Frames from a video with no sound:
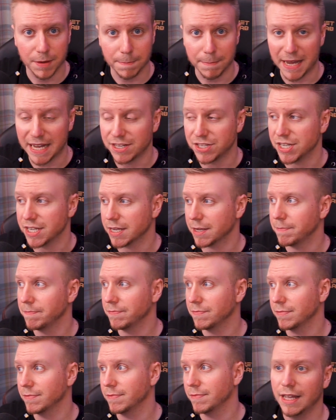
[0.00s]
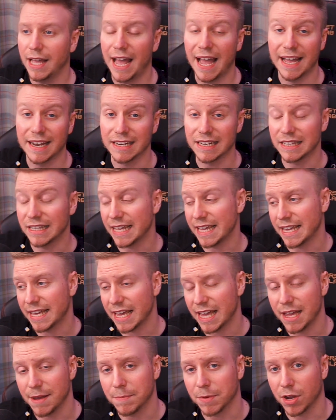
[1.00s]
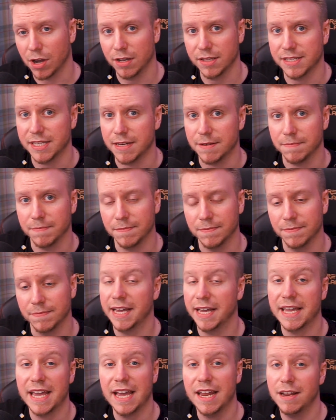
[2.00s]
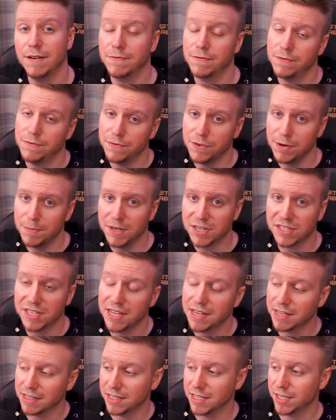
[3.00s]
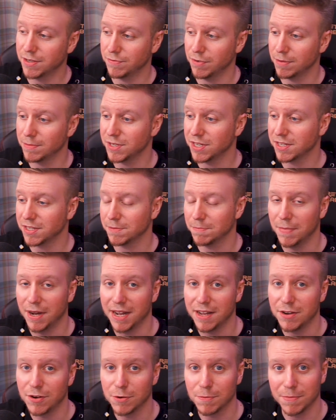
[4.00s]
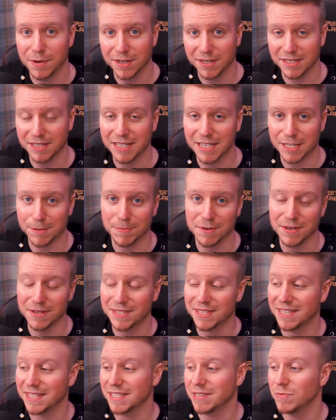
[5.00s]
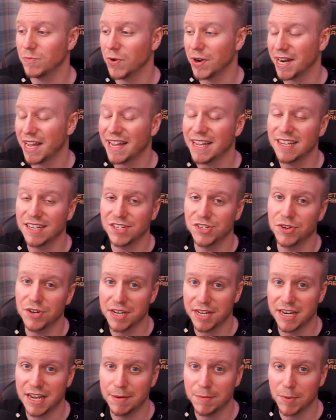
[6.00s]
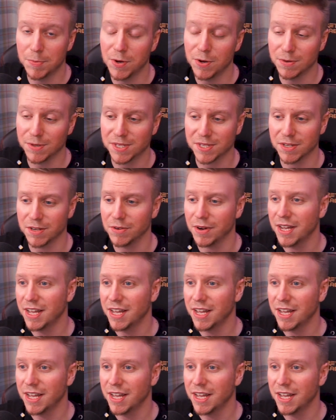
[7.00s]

magic, and late game content? Again, I've very much taken this from just my own personal experiences and what I enjoy in MMOs, so